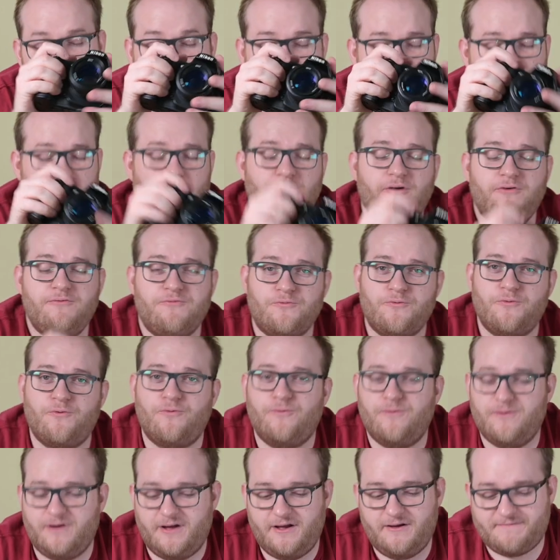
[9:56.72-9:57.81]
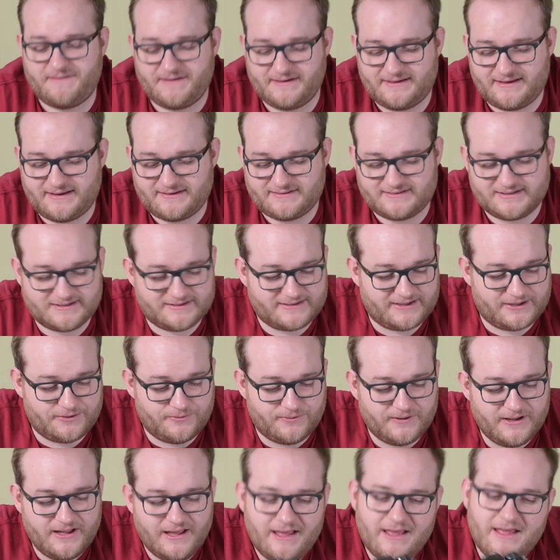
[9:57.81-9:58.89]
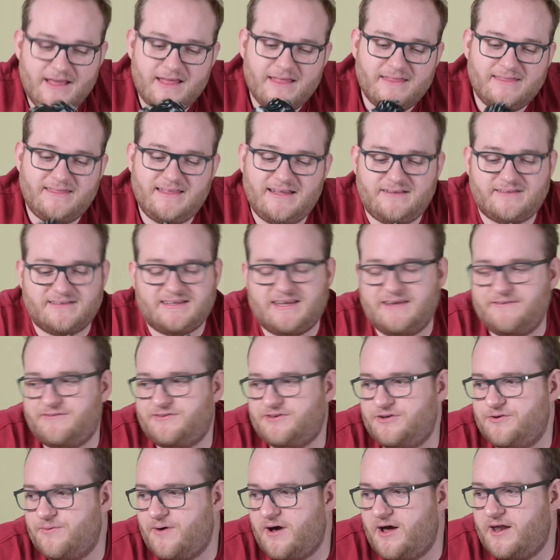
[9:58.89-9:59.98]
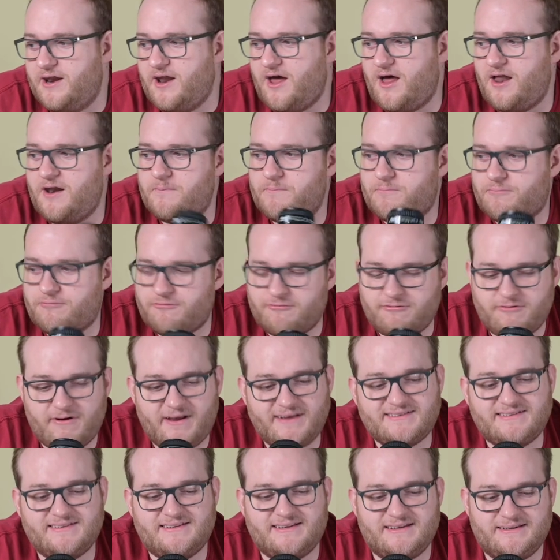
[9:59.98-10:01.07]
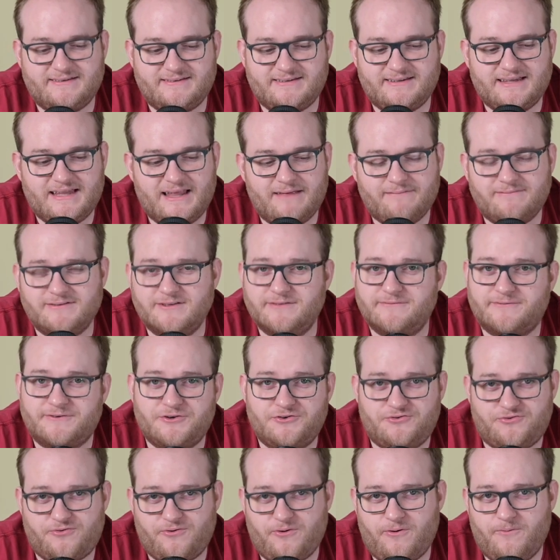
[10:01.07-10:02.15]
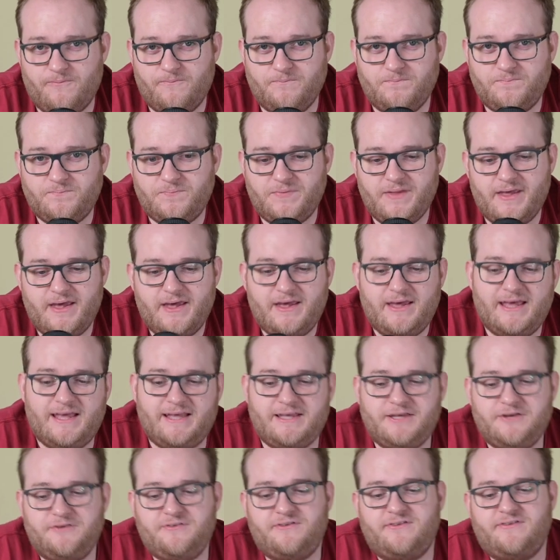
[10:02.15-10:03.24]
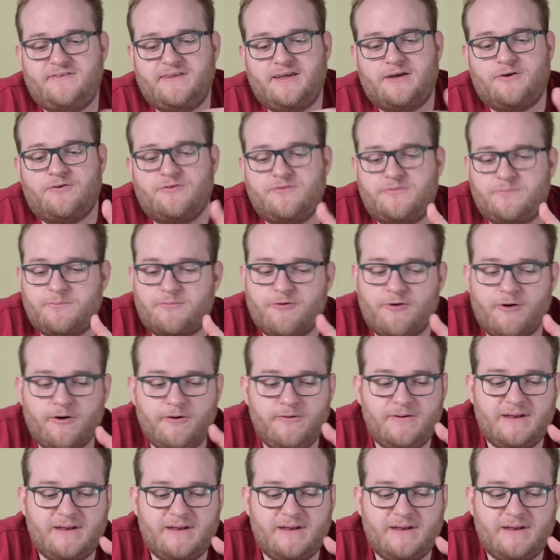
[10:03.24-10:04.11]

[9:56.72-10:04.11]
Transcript: So overall, a fantastic deal. This gives you an unprecedented level of control. It uses Nikon's pro